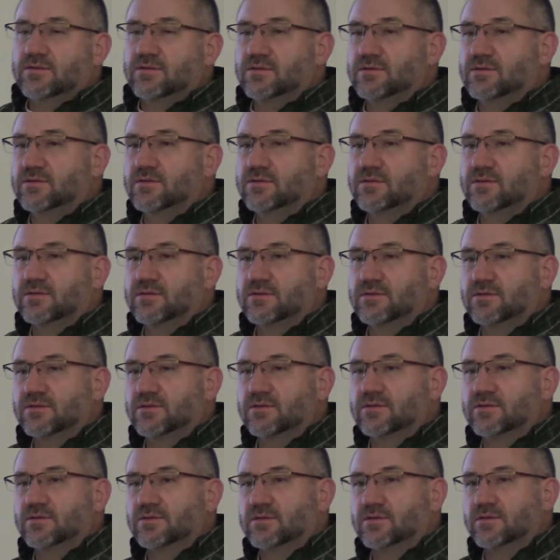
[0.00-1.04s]
No, you
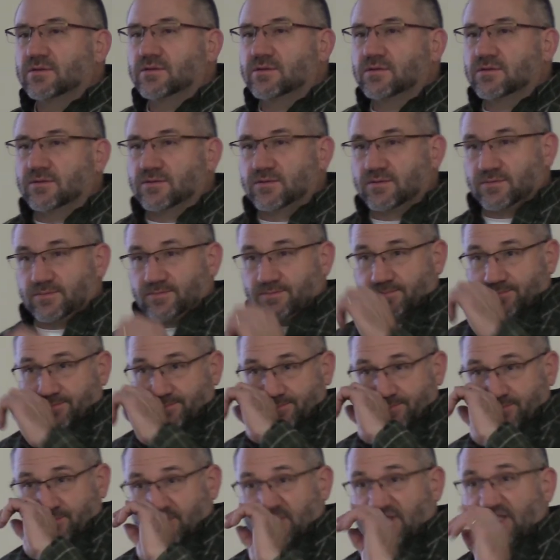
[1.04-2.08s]
said put the paper
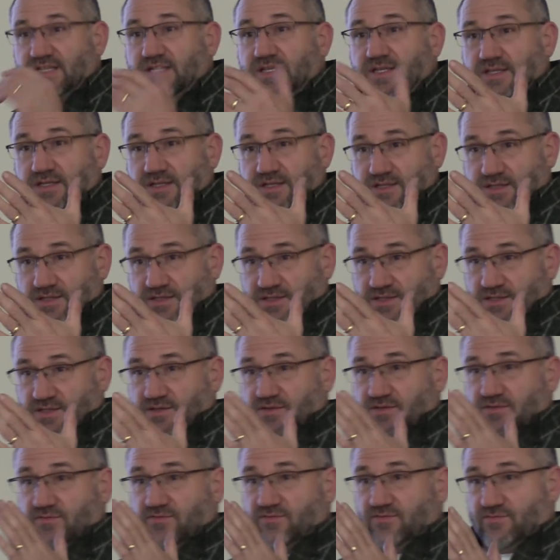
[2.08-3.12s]
side. So
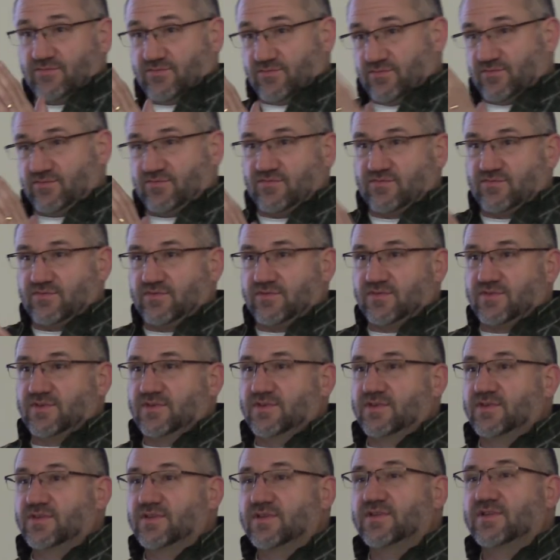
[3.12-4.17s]
this is the
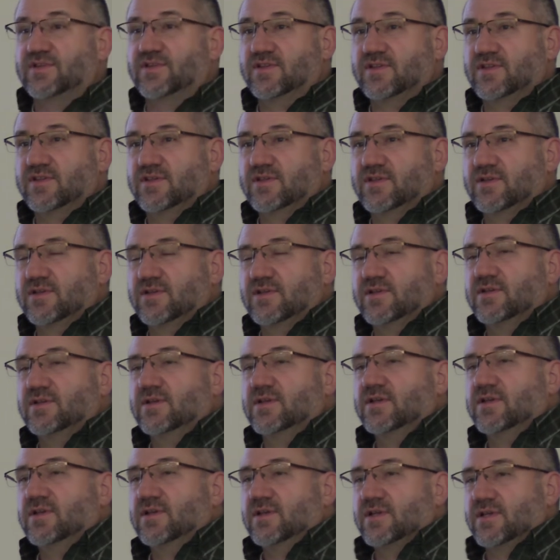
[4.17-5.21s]
wall of my outside
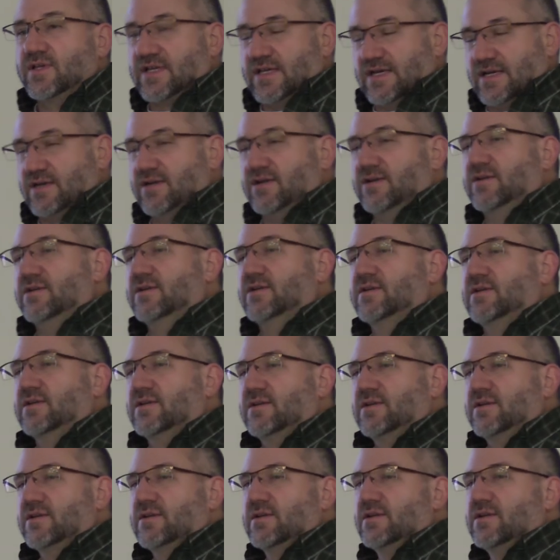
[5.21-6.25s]
house. Yeah. And here's
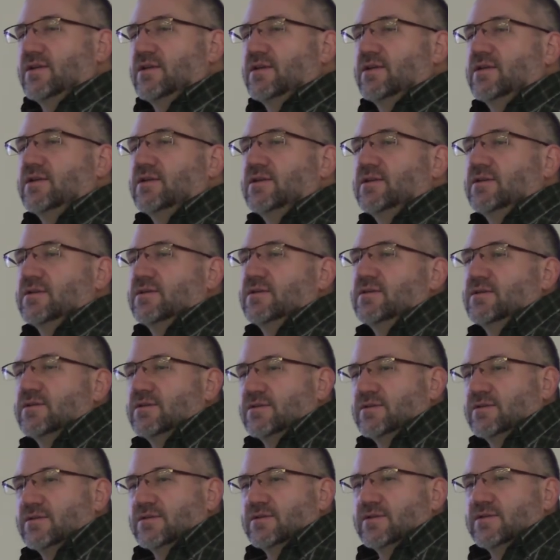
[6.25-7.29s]
my basement
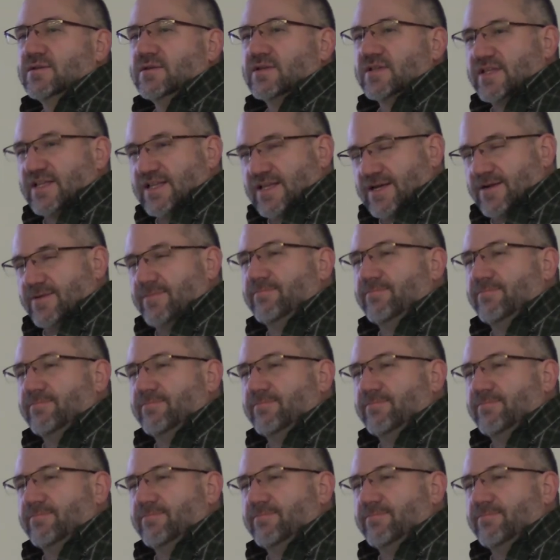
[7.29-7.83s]
in here. Yep.